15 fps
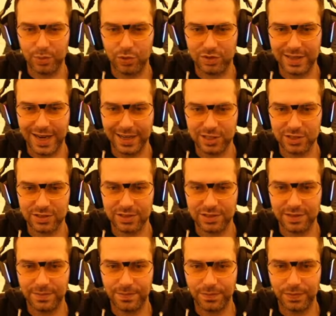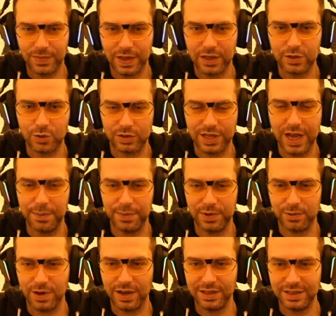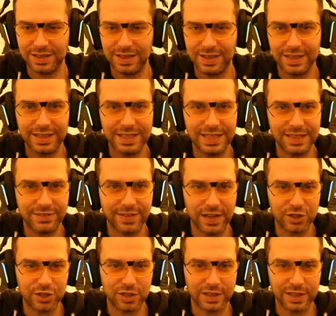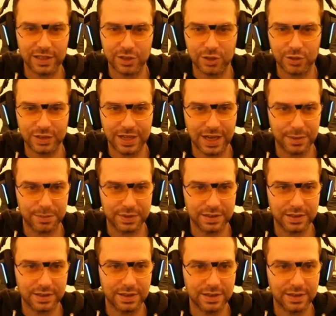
protection, it could happen, right? eventually it could happen.